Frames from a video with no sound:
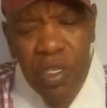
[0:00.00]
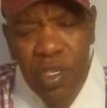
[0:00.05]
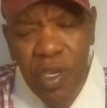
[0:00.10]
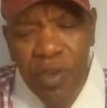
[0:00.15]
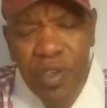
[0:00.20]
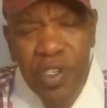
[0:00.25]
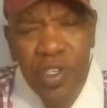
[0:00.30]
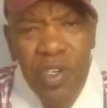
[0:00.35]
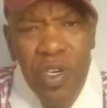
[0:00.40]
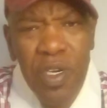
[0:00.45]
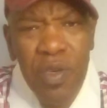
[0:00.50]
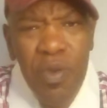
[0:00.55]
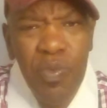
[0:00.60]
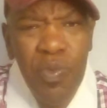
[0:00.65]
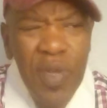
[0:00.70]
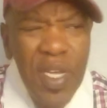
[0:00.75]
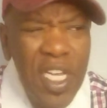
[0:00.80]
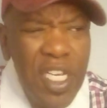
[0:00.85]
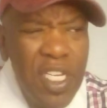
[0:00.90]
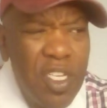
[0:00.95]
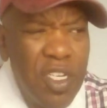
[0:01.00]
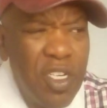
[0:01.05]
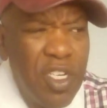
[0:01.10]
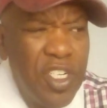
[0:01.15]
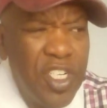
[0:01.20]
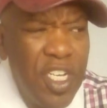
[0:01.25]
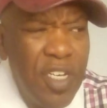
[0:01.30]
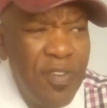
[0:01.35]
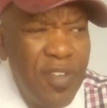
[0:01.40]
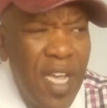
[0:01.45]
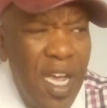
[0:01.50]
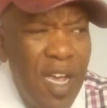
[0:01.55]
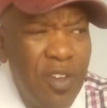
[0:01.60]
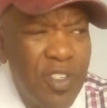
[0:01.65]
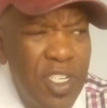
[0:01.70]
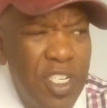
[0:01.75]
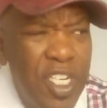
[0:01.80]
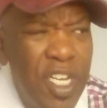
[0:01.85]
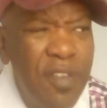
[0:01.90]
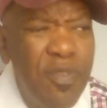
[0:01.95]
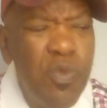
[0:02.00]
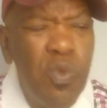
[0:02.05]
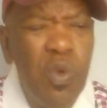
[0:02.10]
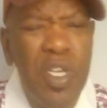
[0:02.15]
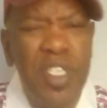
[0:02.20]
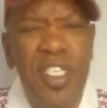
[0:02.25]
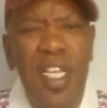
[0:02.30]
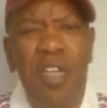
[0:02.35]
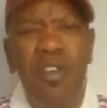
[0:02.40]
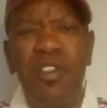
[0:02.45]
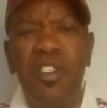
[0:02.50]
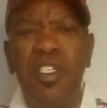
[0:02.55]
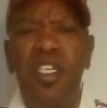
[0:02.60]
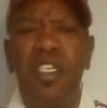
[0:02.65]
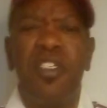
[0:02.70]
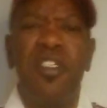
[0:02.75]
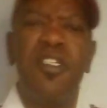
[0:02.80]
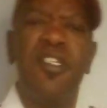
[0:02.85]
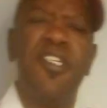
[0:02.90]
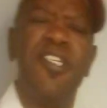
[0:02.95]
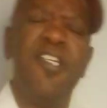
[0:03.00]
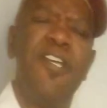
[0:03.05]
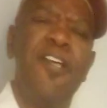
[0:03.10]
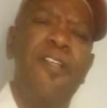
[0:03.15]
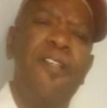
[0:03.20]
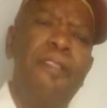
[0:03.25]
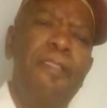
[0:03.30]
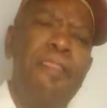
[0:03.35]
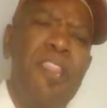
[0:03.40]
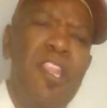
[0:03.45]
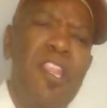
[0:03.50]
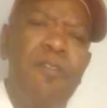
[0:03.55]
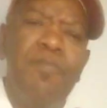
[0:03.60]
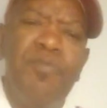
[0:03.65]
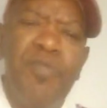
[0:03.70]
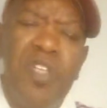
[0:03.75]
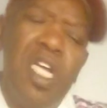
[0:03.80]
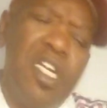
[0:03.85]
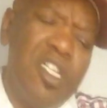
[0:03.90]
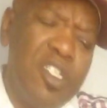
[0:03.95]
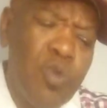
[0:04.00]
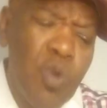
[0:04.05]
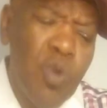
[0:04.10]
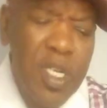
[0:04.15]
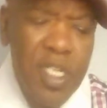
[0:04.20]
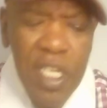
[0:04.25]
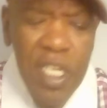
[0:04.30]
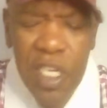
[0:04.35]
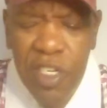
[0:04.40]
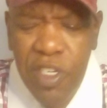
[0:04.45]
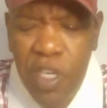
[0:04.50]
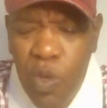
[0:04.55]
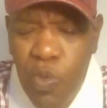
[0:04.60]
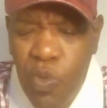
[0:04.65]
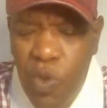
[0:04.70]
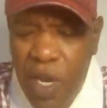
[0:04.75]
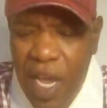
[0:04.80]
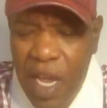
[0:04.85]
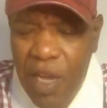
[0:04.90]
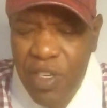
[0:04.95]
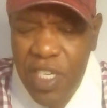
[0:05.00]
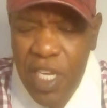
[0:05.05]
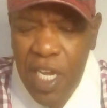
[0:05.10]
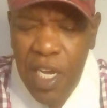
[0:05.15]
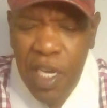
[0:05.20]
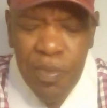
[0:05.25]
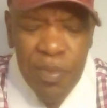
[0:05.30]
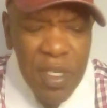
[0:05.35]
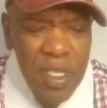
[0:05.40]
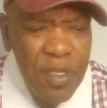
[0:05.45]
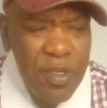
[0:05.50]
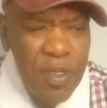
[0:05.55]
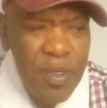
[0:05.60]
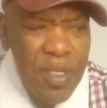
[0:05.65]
story short, we get to the chief's house. The chief walks out and says, "Yeah, let's take a walk outside, man.